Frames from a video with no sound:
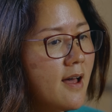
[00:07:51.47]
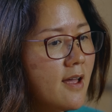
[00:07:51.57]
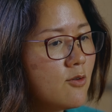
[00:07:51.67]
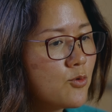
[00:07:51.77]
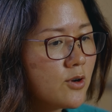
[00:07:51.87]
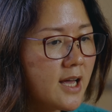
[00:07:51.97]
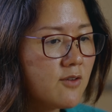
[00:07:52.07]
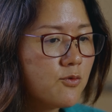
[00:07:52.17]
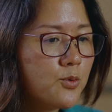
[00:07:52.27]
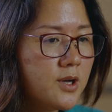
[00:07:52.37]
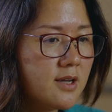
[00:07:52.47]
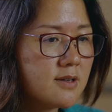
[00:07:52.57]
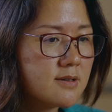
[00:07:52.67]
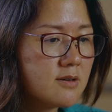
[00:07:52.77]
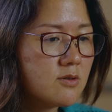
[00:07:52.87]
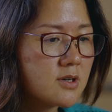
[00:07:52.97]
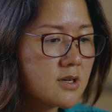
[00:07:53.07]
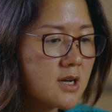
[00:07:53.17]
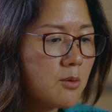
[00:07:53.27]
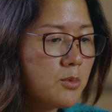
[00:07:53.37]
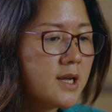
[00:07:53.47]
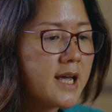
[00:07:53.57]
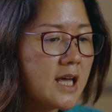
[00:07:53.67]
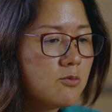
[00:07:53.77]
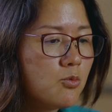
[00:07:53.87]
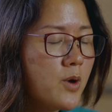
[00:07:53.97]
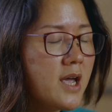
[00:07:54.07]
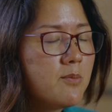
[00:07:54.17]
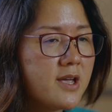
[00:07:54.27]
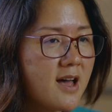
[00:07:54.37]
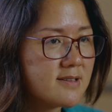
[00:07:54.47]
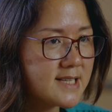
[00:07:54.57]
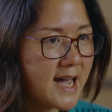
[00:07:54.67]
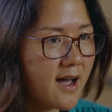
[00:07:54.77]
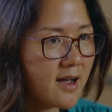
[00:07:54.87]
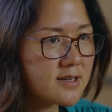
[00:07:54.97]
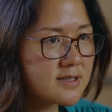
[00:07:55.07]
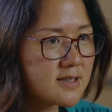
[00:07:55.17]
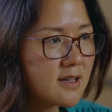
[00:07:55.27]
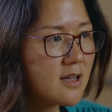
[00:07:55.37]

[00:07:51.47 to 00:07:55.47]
In real life, we communicate way beyond text.